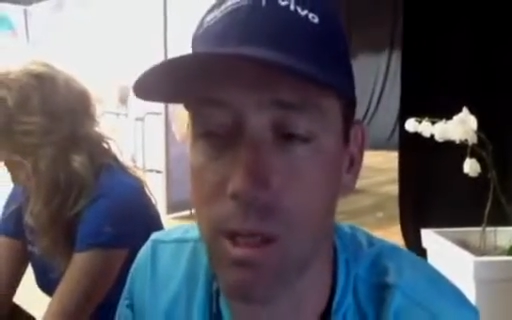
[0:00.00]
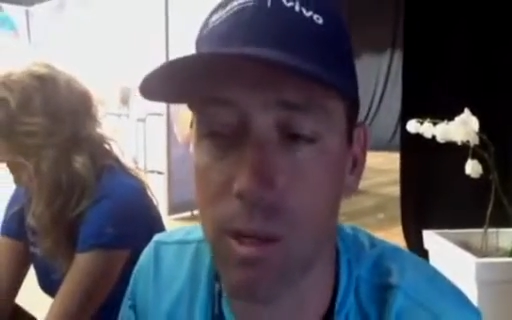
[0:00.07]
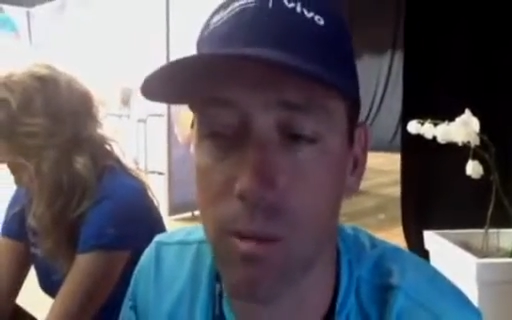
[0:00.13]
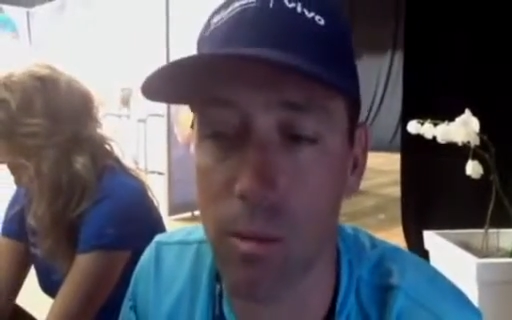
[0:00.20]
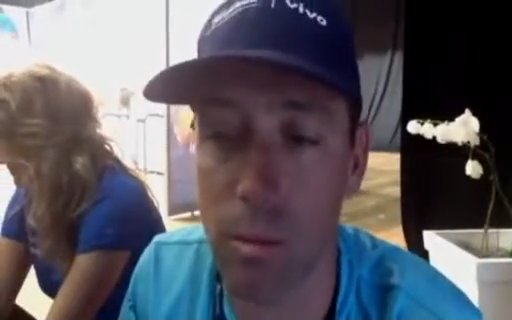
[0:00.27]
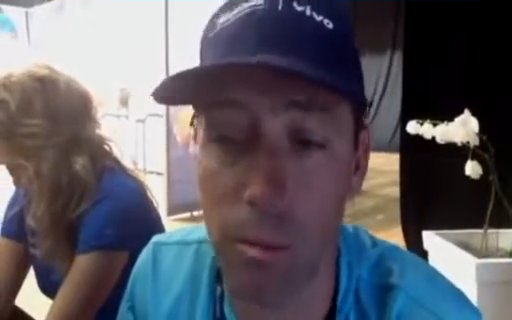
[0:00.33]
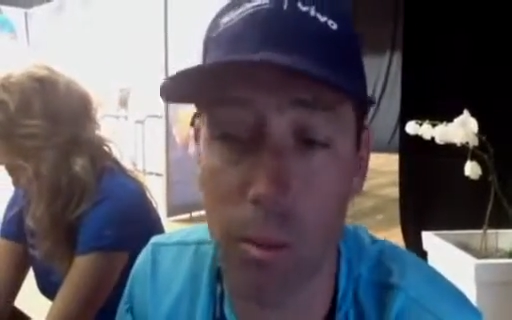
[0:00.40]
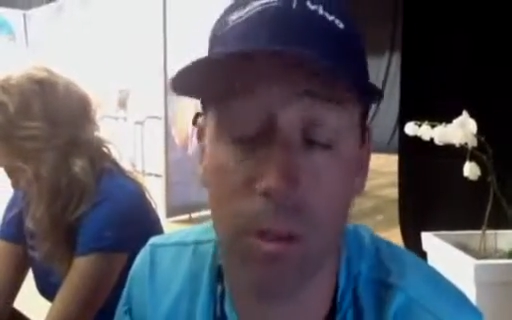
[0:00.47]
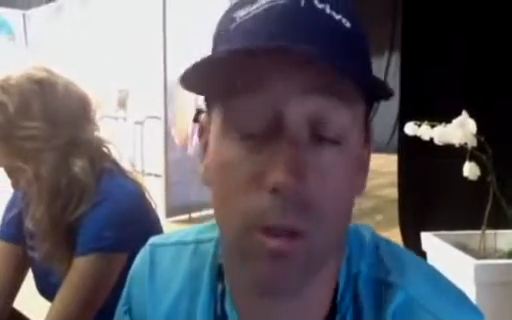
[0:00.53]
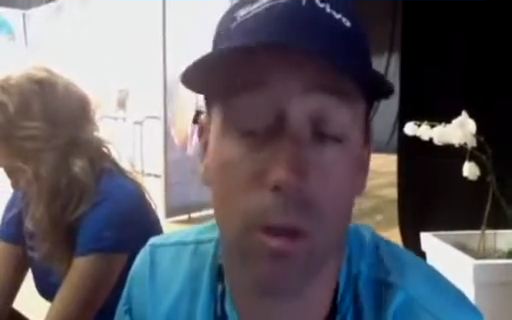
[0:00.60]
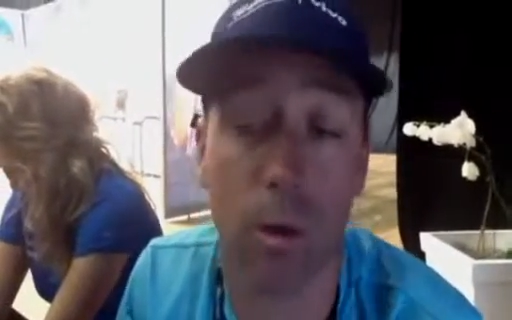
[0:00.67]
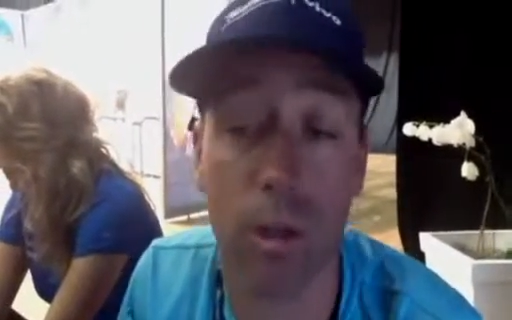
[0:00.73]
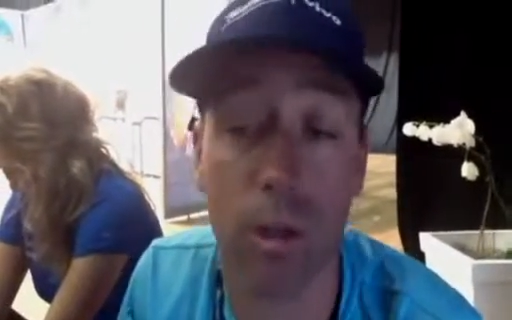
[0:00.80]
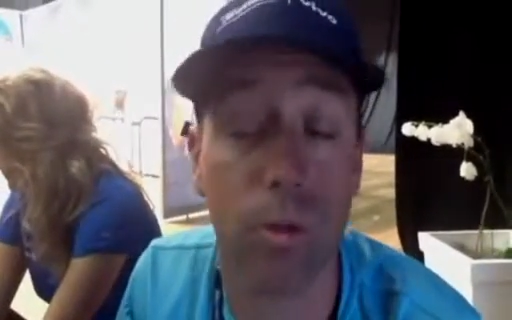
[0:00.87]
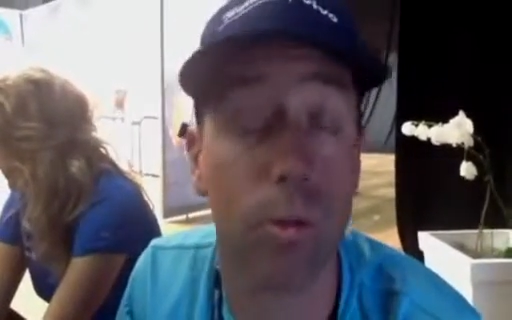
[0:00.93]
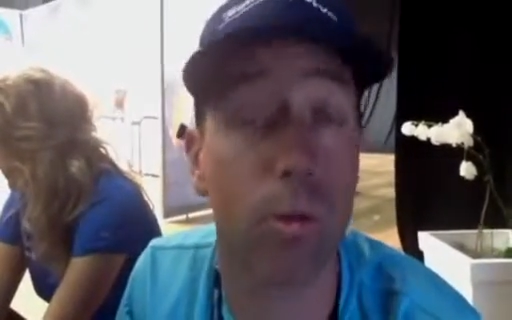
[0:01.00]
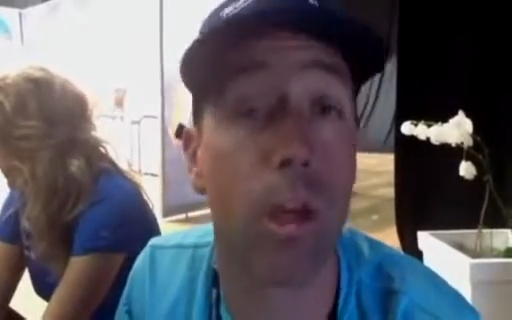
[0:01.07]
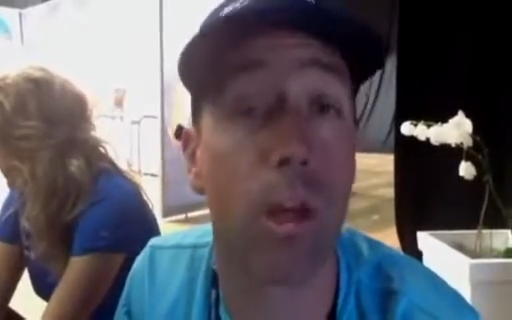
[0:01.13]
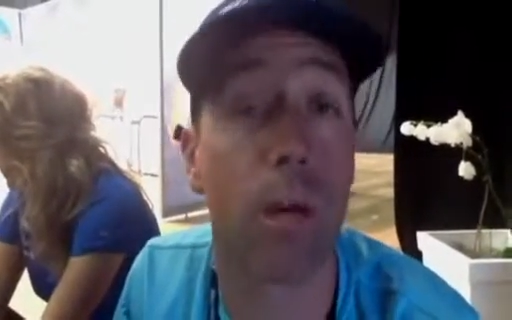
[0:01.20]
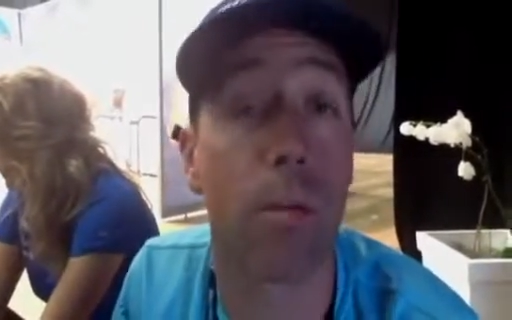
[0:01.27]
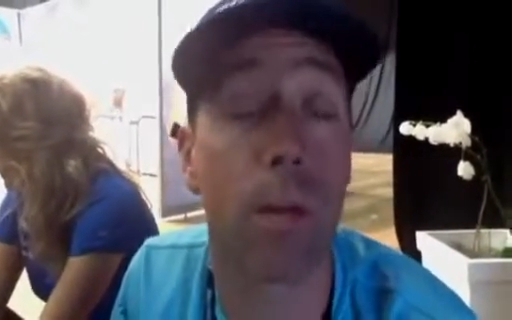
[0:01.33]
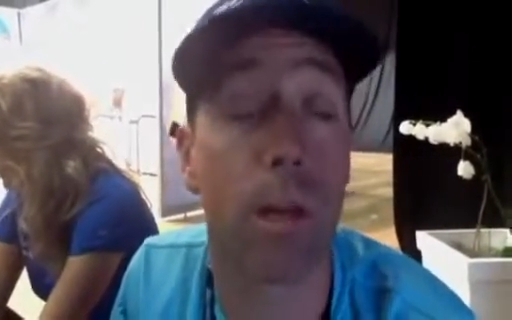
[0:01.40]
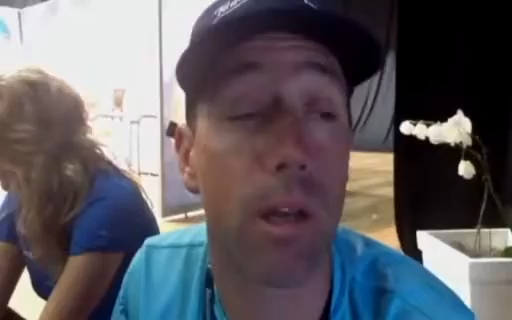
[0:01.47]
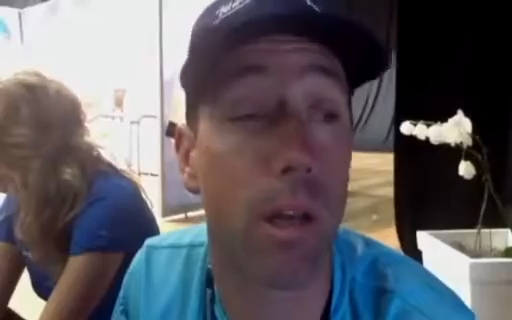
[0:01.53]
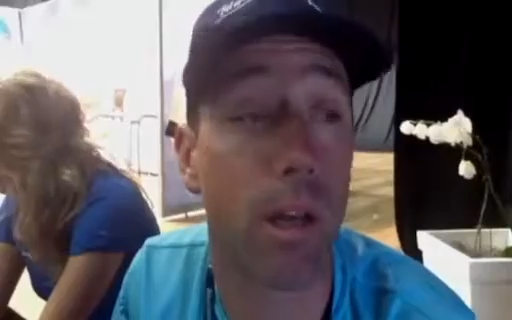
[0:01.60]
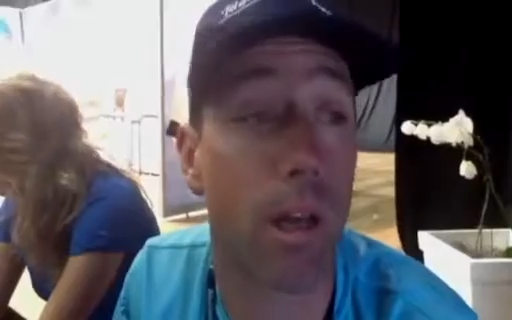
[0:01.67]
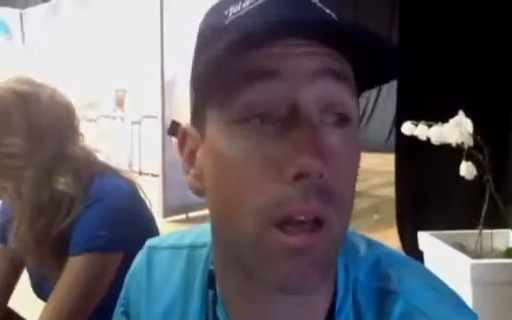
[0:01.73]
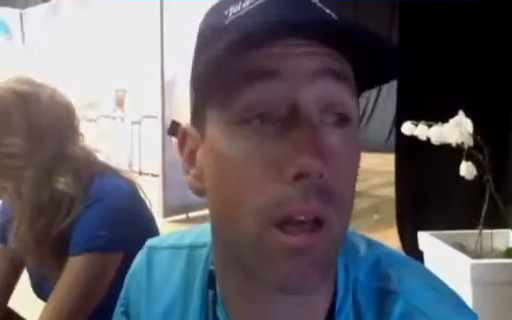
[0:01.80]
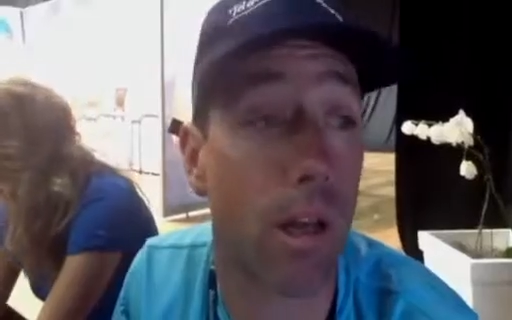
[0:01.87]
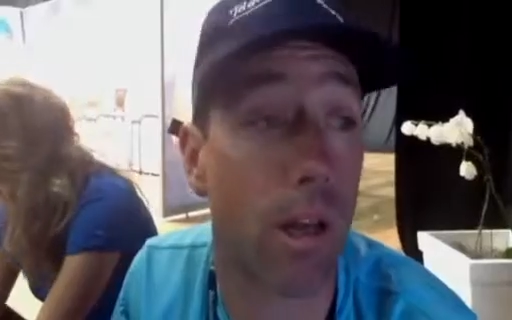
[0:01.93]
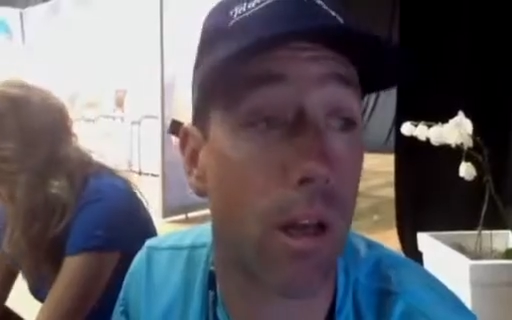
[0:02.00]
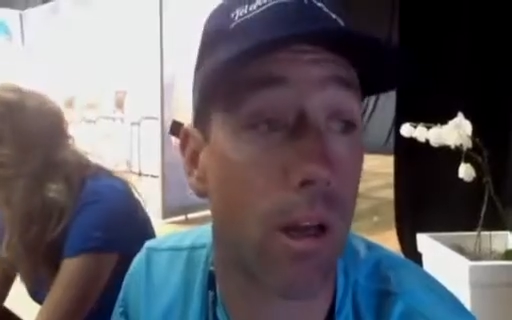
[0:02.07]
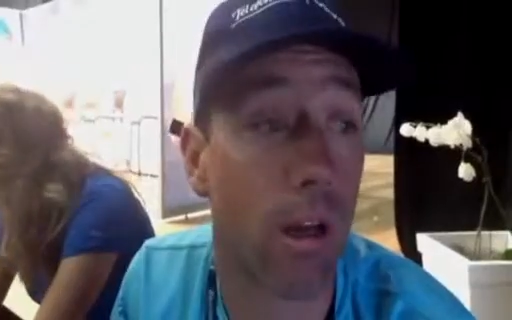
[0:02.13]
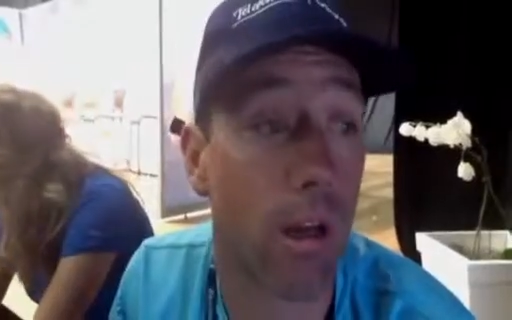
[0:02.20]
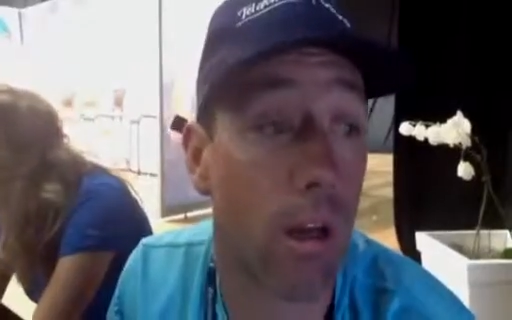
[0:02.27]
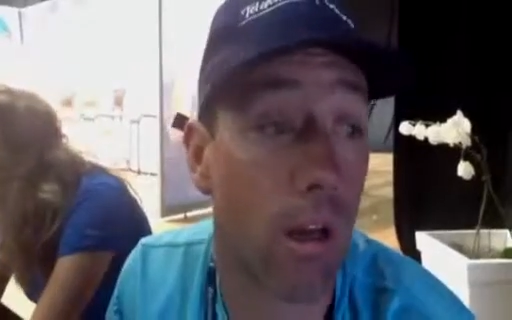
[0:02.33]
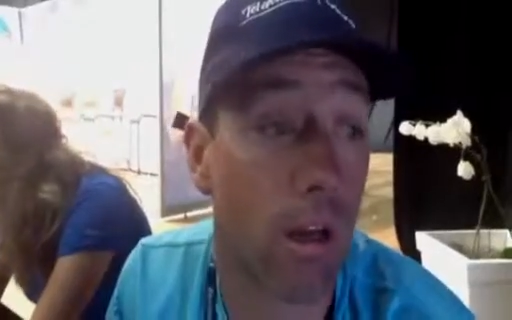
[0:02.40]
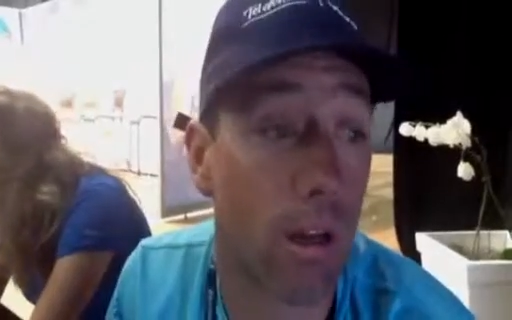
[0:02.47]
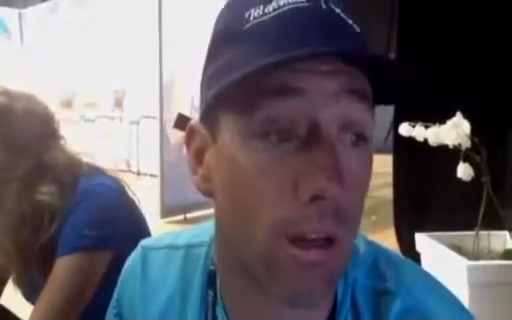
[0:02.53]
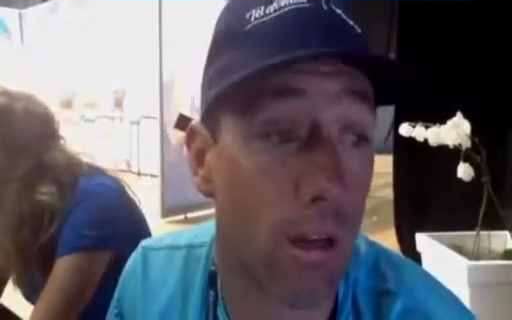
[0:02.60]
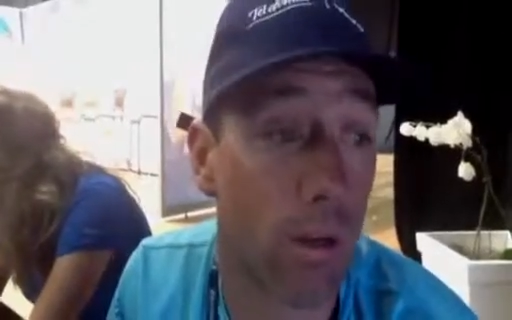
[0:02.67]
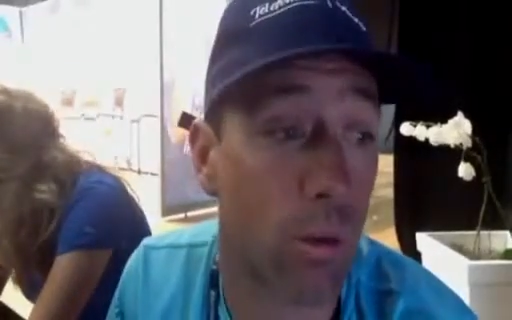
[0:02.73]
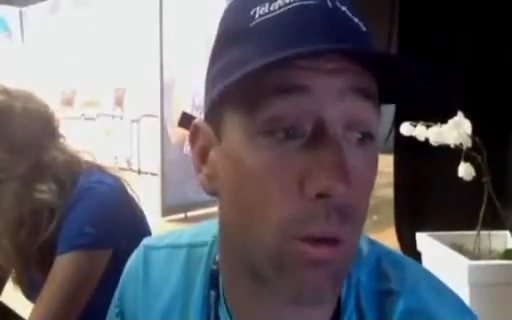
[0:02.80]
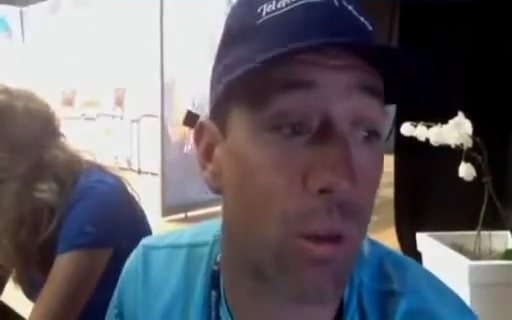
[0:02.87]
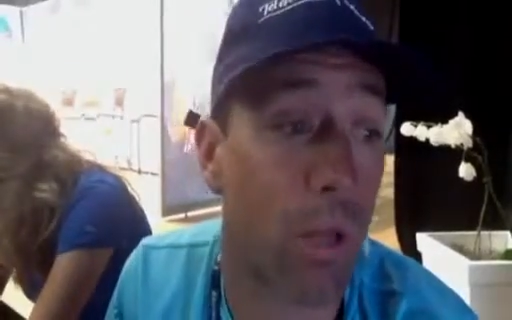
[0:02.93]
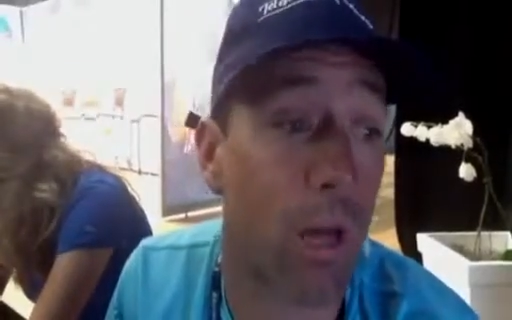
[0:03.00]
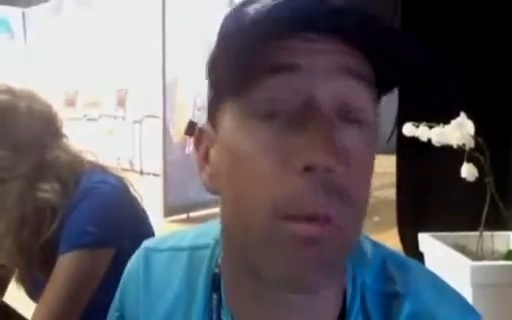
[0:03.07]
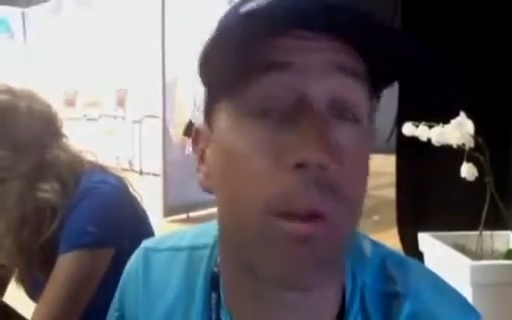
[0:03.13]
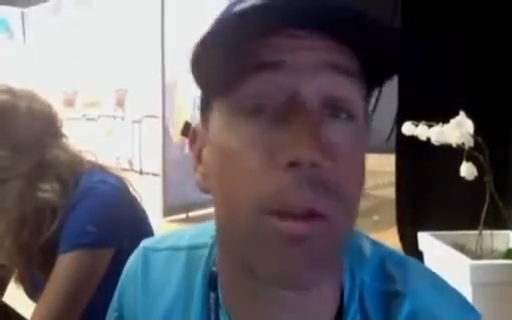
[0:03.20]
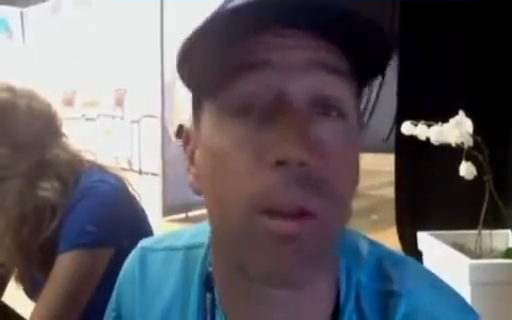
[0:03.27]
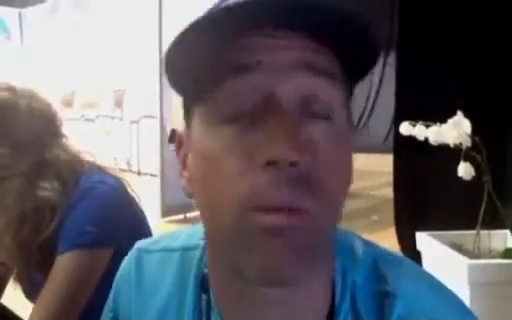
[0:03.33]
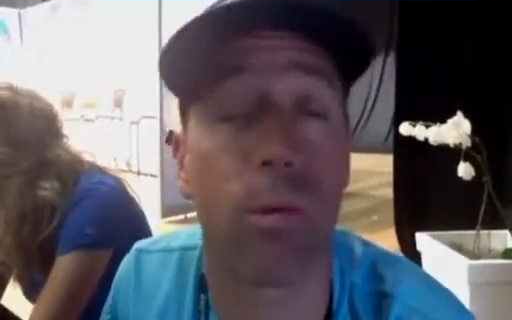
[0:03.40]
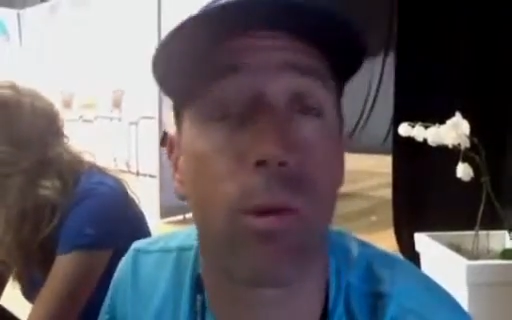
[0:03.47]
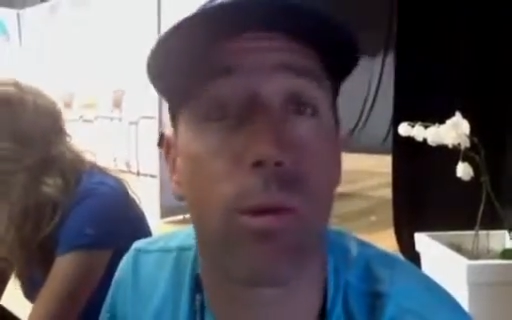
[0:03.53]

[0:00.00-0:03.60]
that we've been talking to them and, and, uh, and, and could happen.